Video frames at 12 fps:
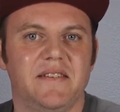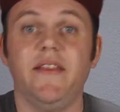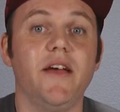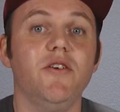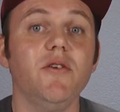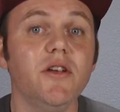
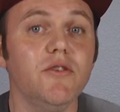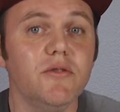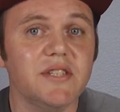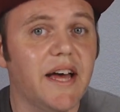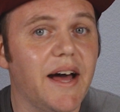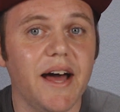Now you can
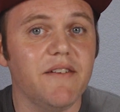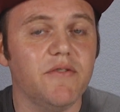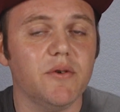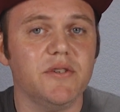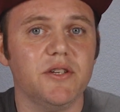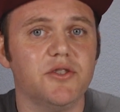use that high
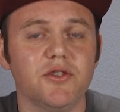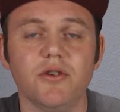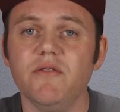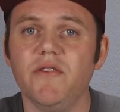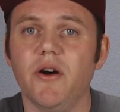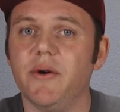voltage
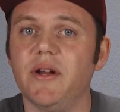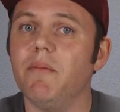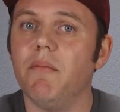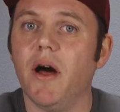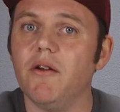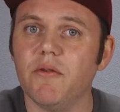servo in a
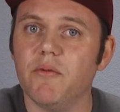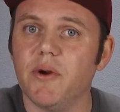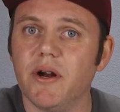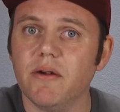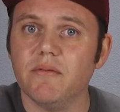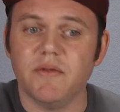model
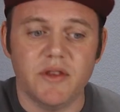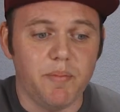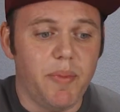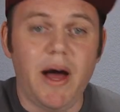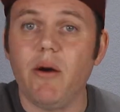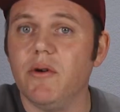where the
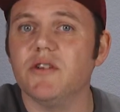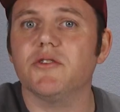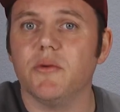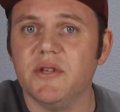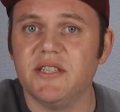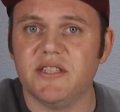power is
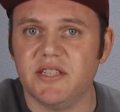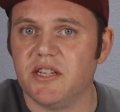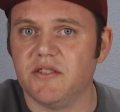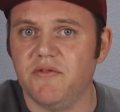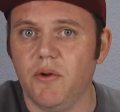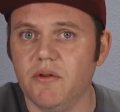only
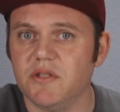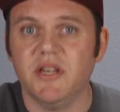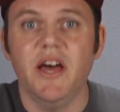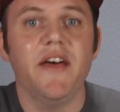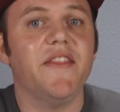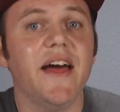six volts.
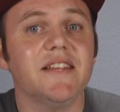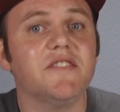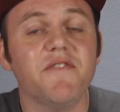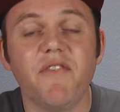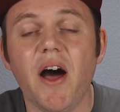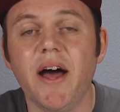That's
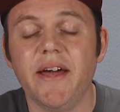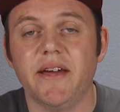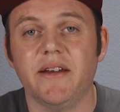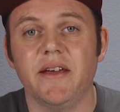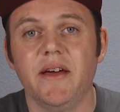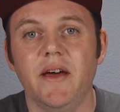
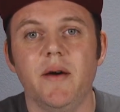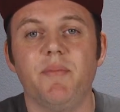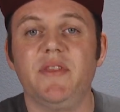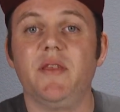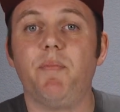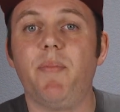fine,
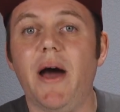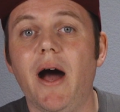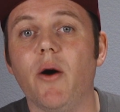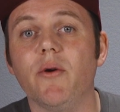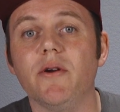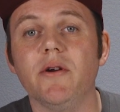but the
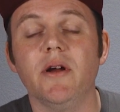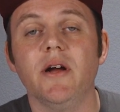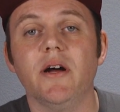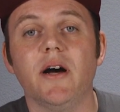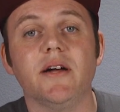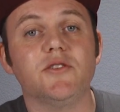power
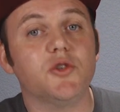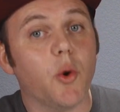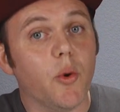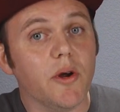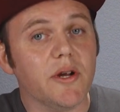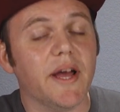uh,
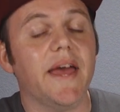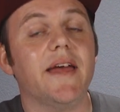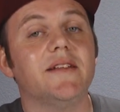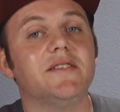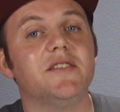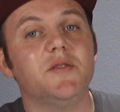torque
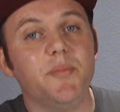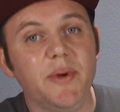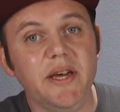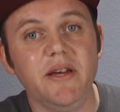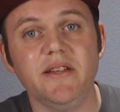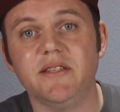and
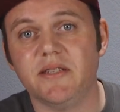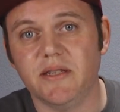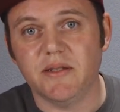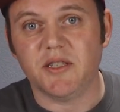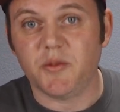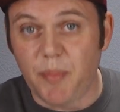speed
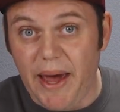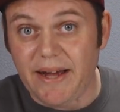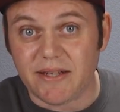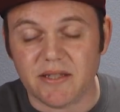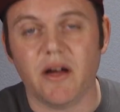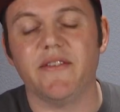
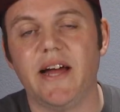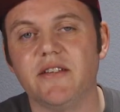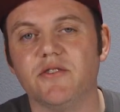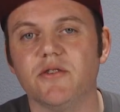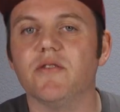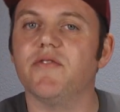specs on
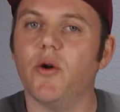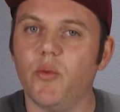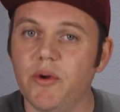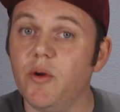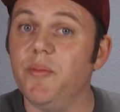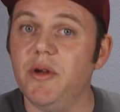that servo
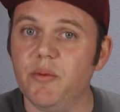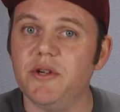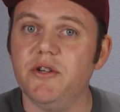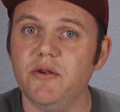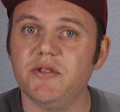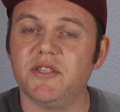will be
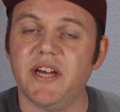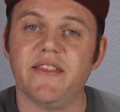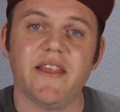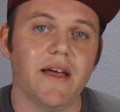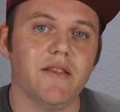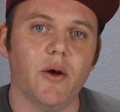reduced
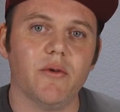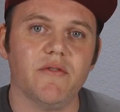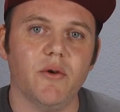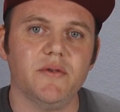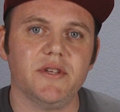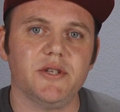at that lower
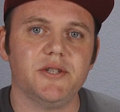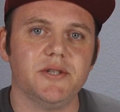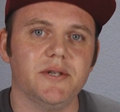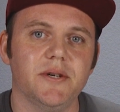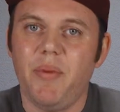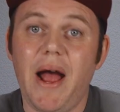
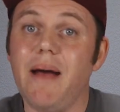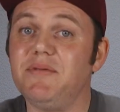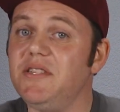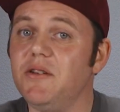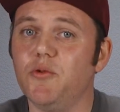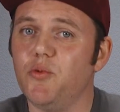voltage.
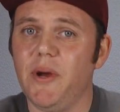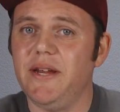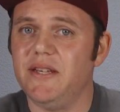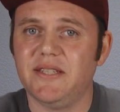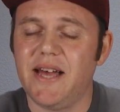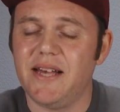Perhaps the
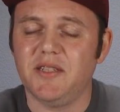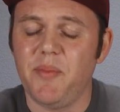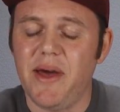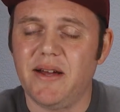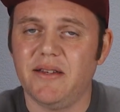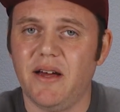greatest
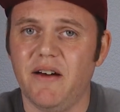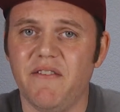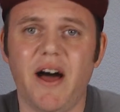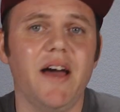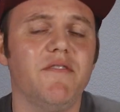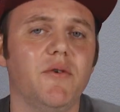aspect of
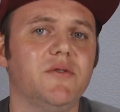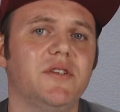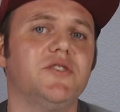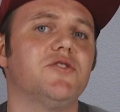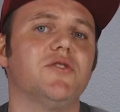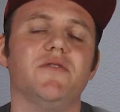high
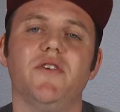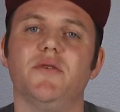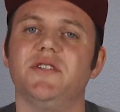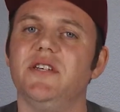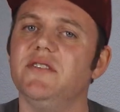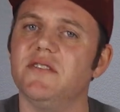voltage
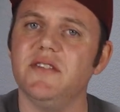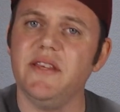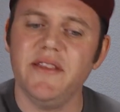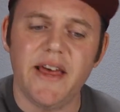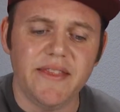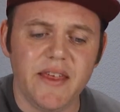servos is
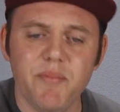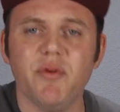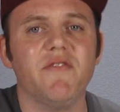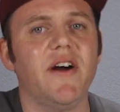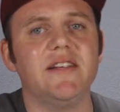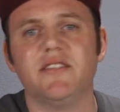that they
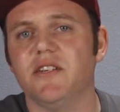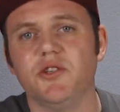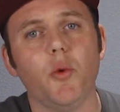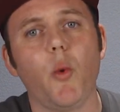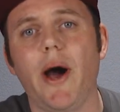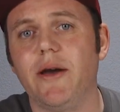provide such
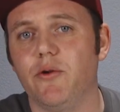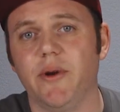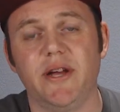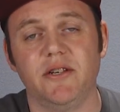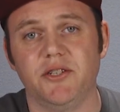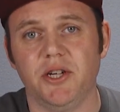a wide
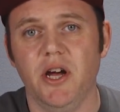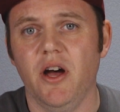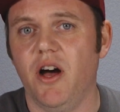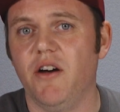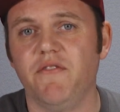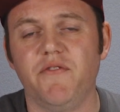range
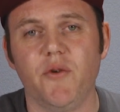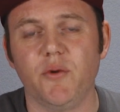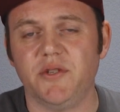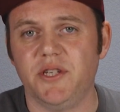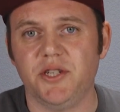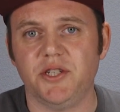of
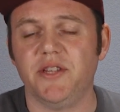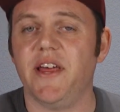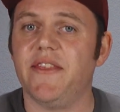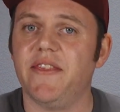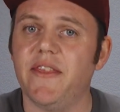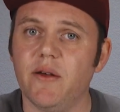voltage
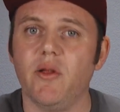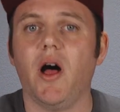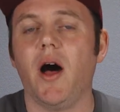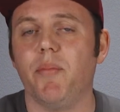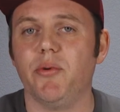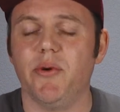that they'll
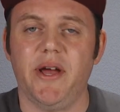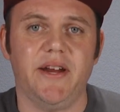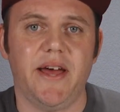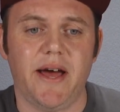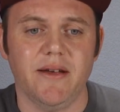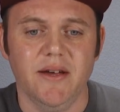
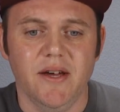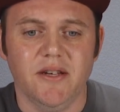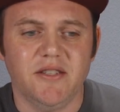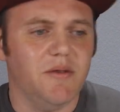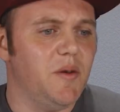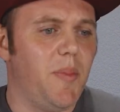operate at.
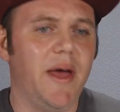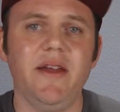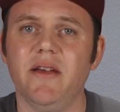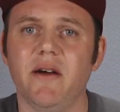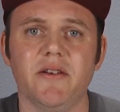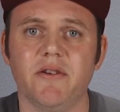So
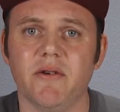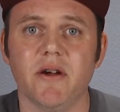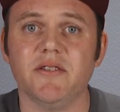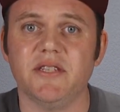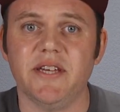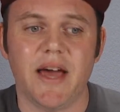depending on your
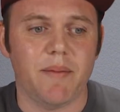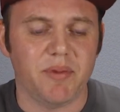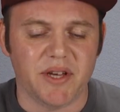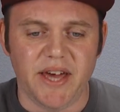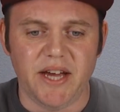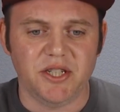RC
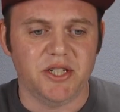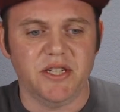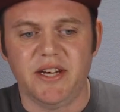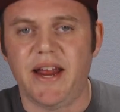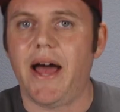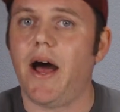
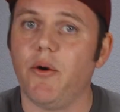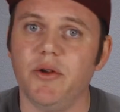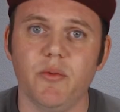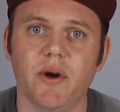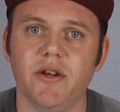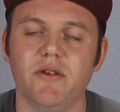application and how
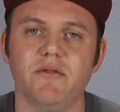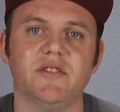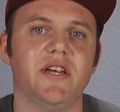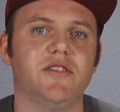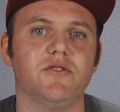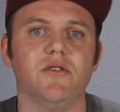you want to use
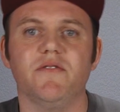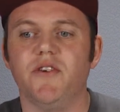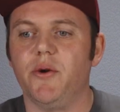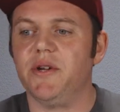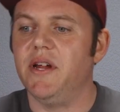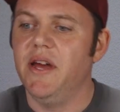that
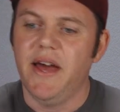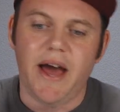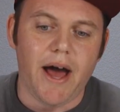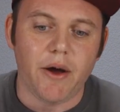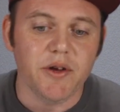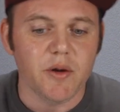servo and
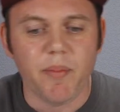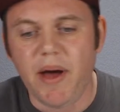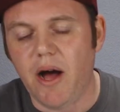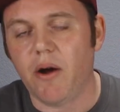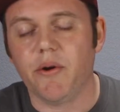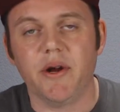how you're
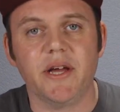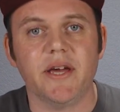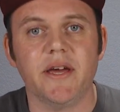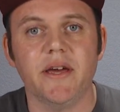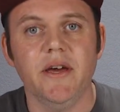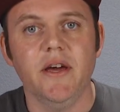powering
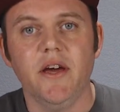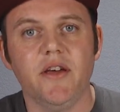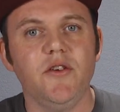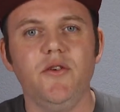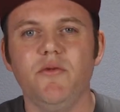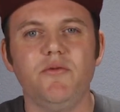it,
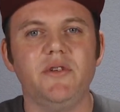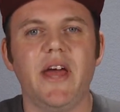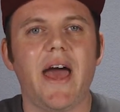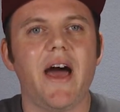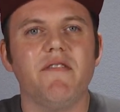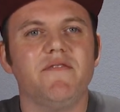you
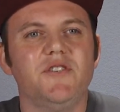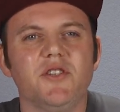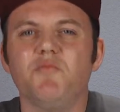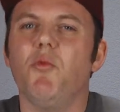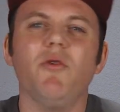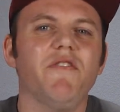have
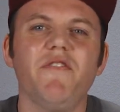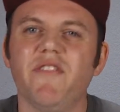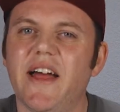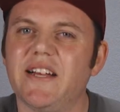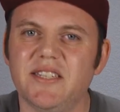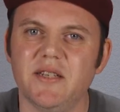just more
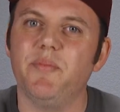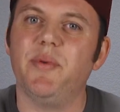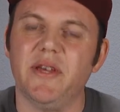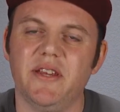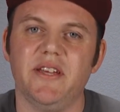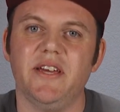
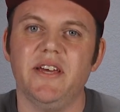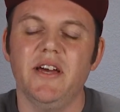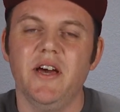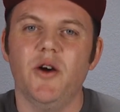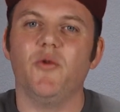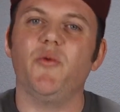flexibility
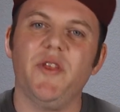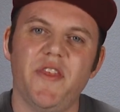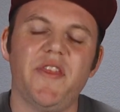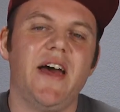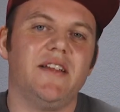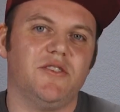
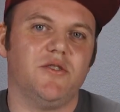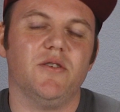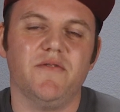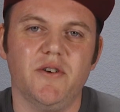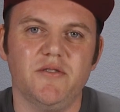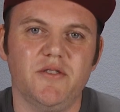with that
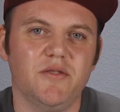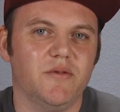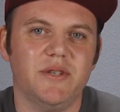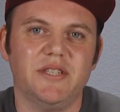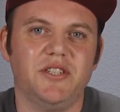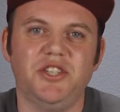servo
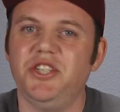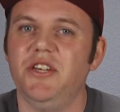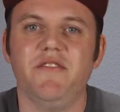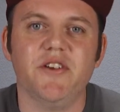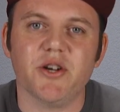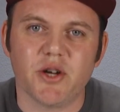to
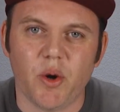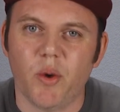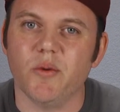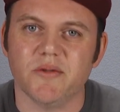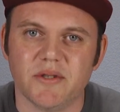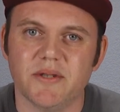achieve your
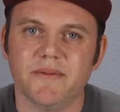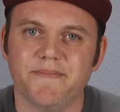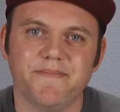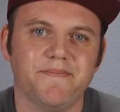goals.